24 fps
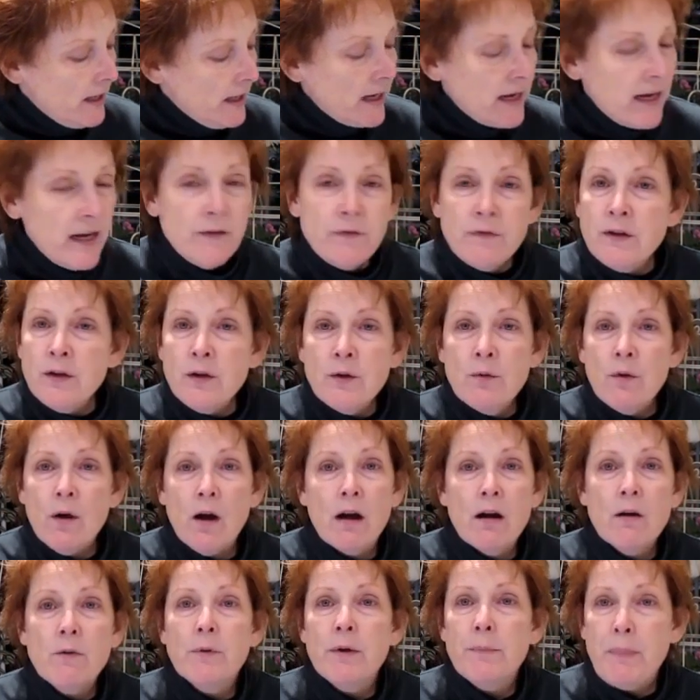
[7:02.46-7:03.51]
if you
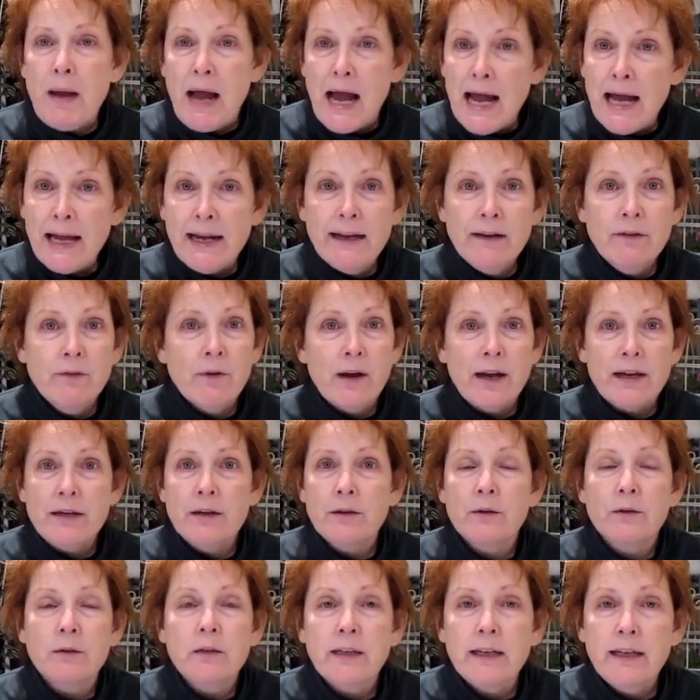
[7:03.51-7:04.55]
are repotting
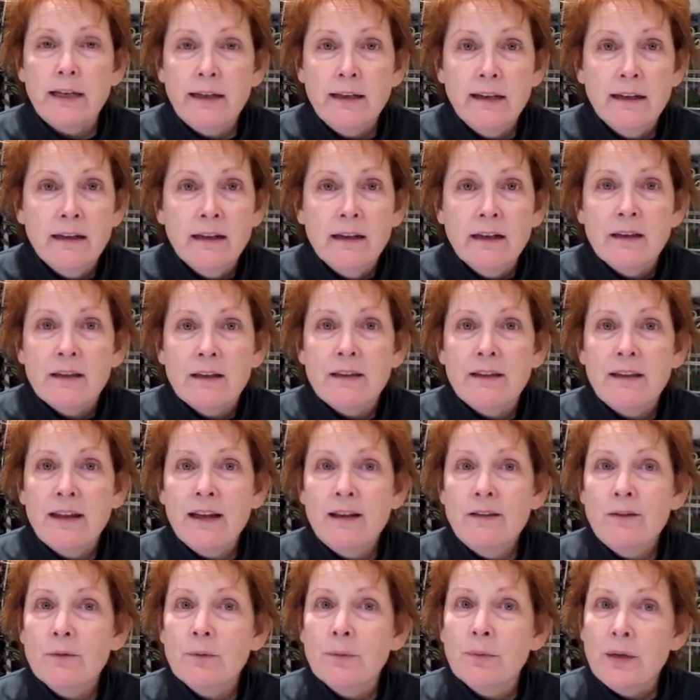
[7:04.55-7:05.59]
regularly,
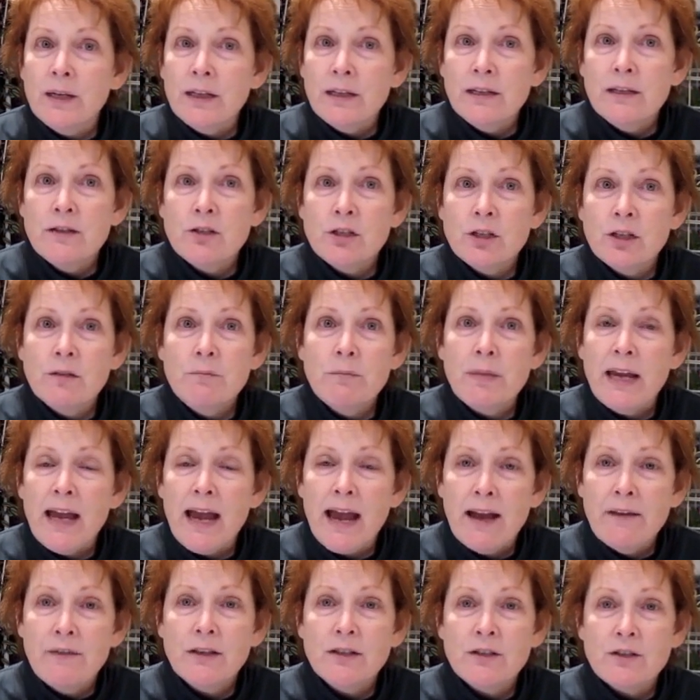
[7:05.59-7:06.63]
then really you shouldn't be
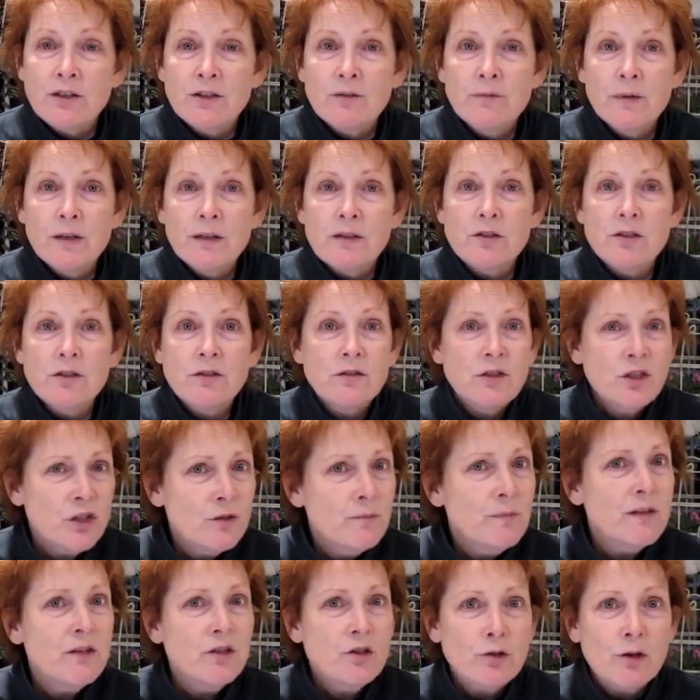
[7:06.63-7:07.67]
having too much too
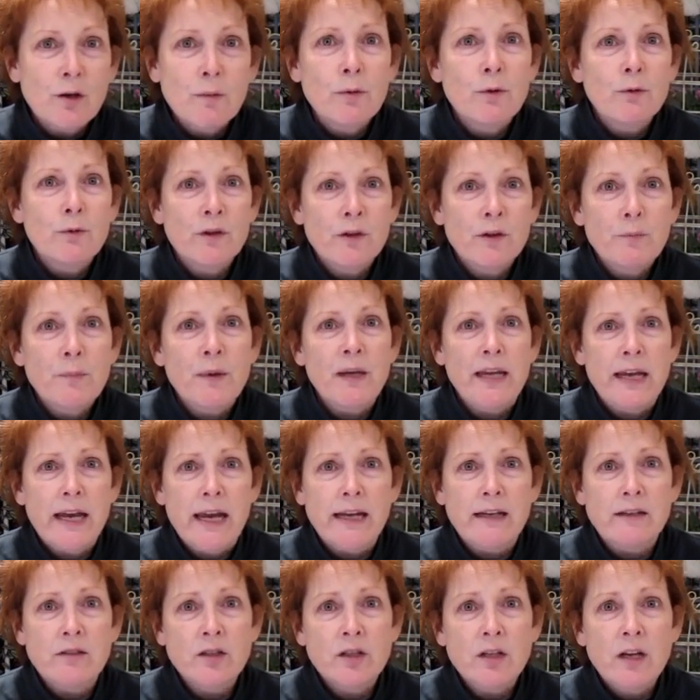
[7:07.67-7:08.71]
much trouble with
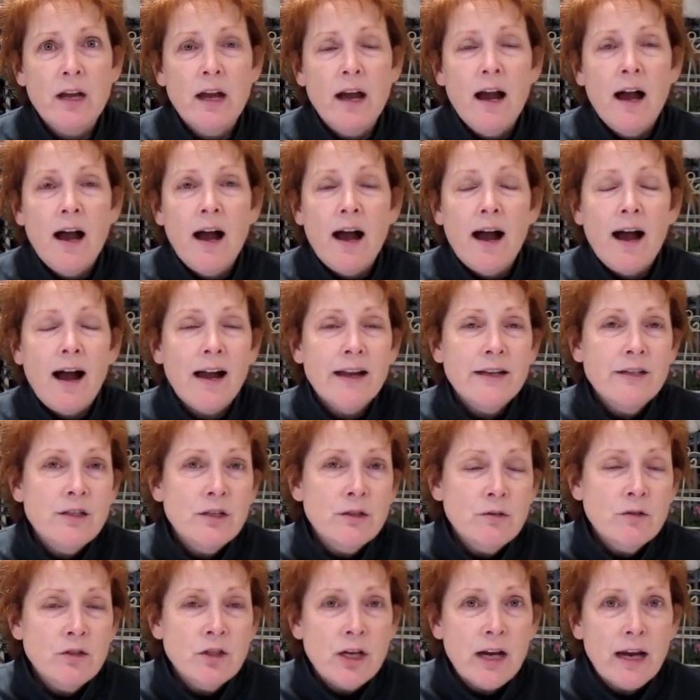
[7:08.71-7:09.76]
pH. I
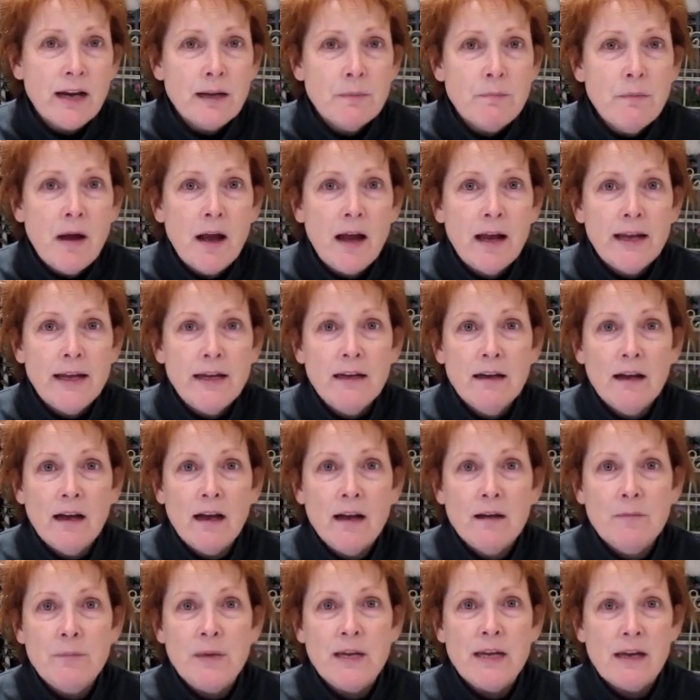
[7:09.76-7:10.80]
do check mine
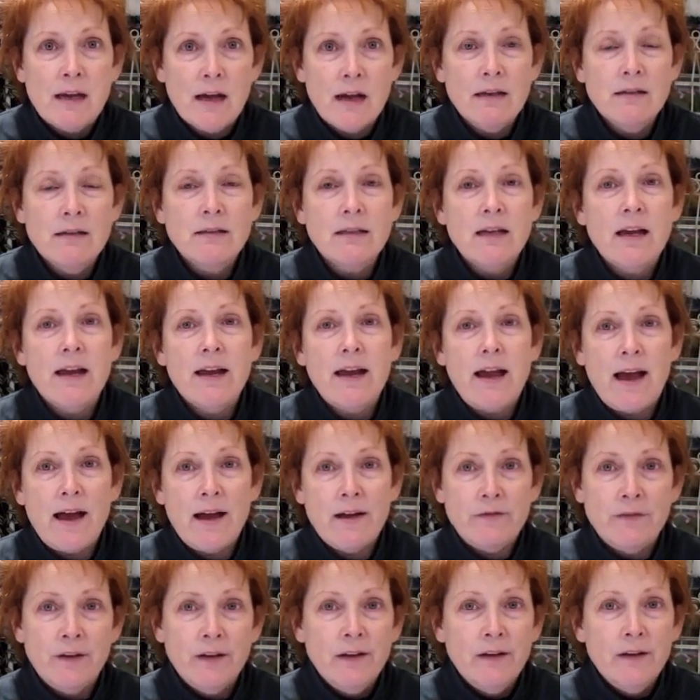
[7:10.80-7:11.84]
uh, because I
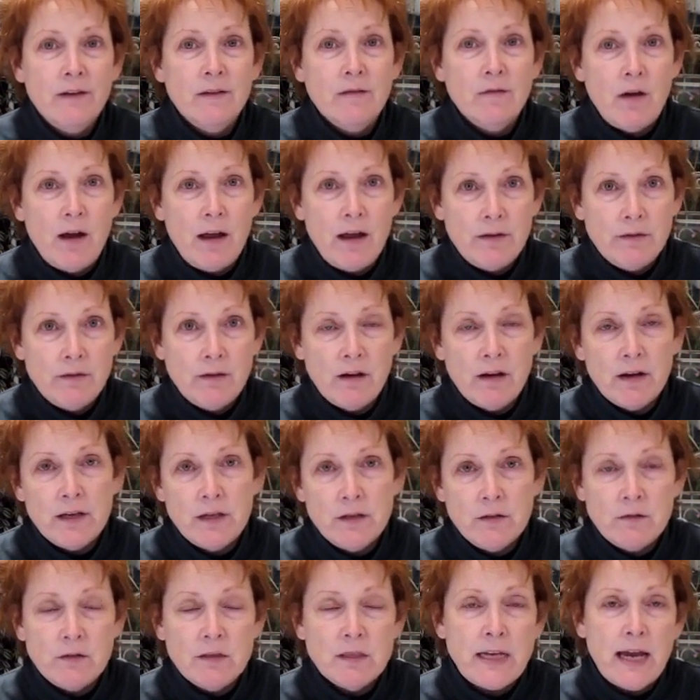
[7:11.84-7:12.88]
have I, I
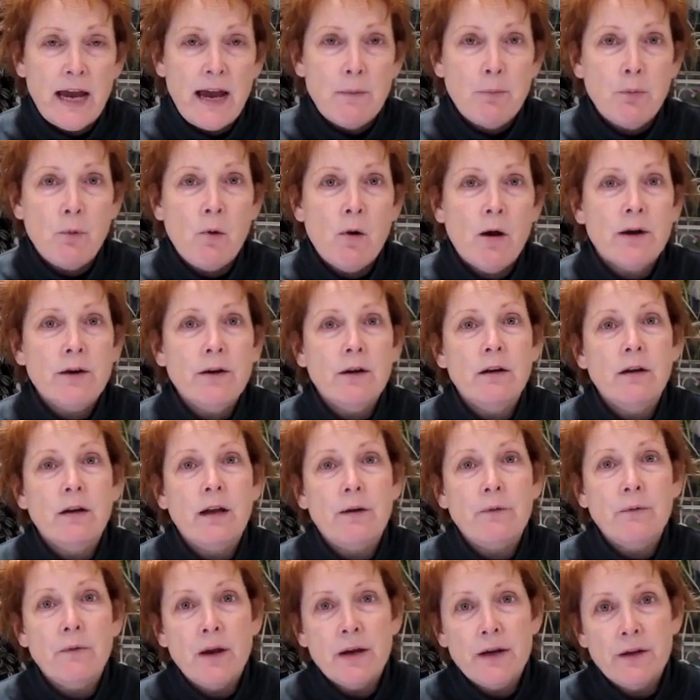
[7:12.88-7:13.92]
use tap water and
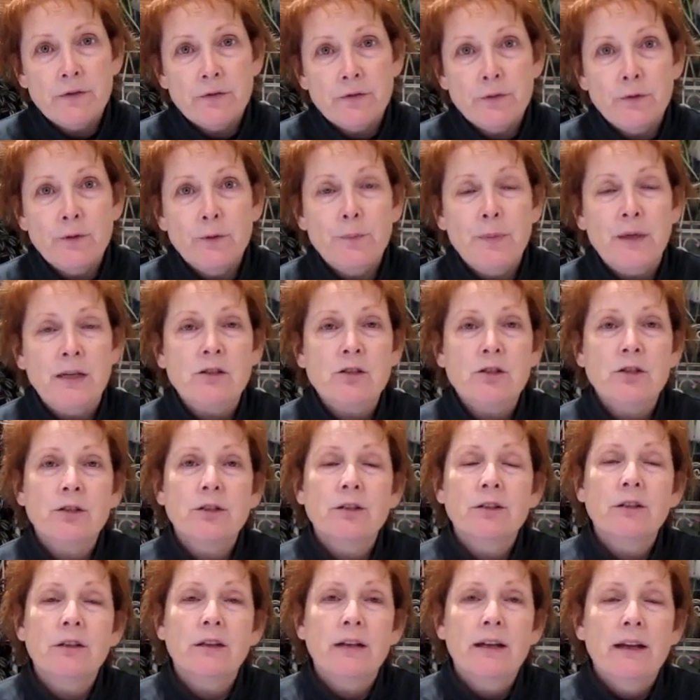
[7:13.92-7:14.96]
I run it through a
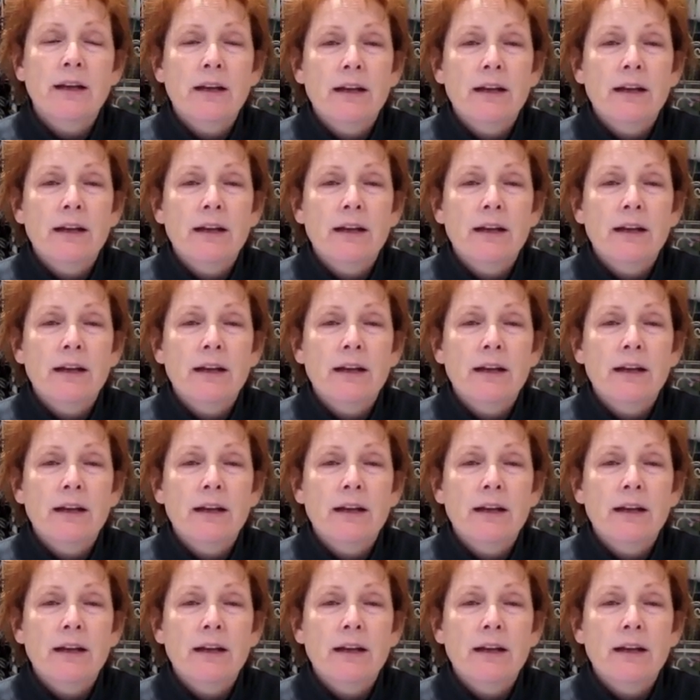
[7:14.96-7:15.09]
pitcher and